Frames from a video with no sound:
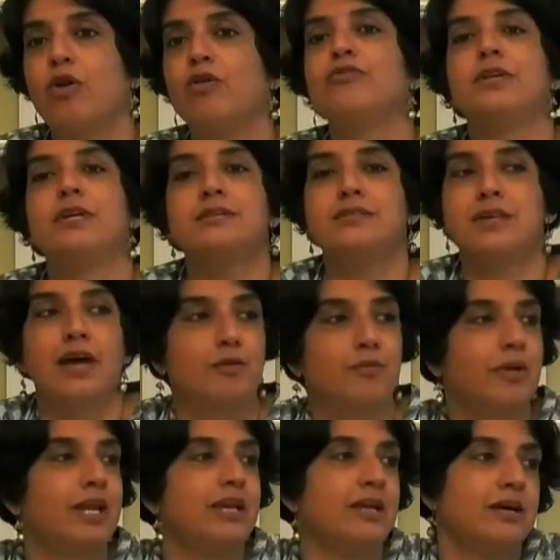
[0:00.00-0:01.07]
of these and
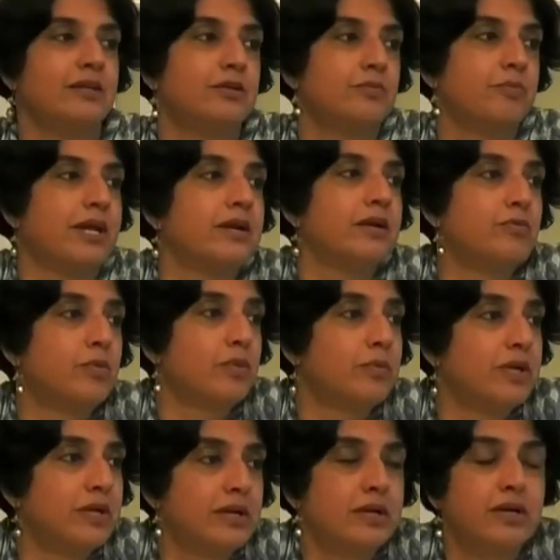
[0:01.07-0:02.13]
many other men and
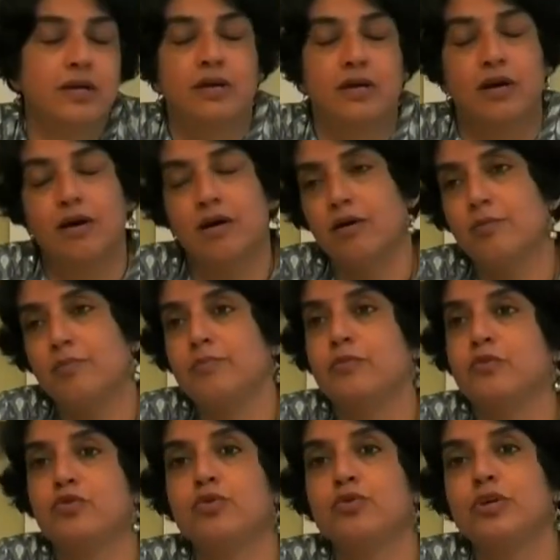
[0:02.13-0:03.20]
women
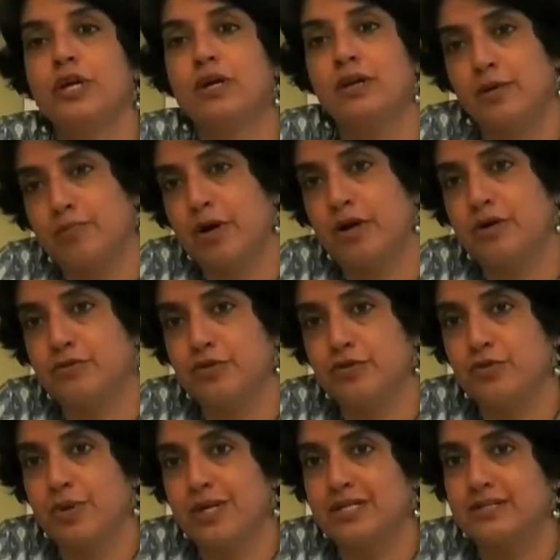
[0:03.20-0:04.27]
through the early part of the
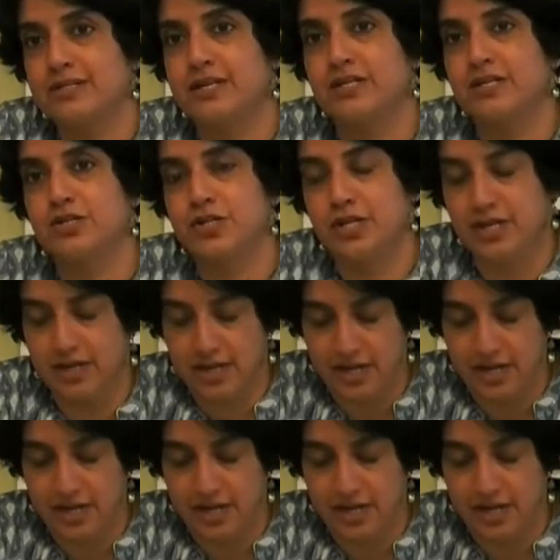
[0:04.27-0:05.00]
20th century.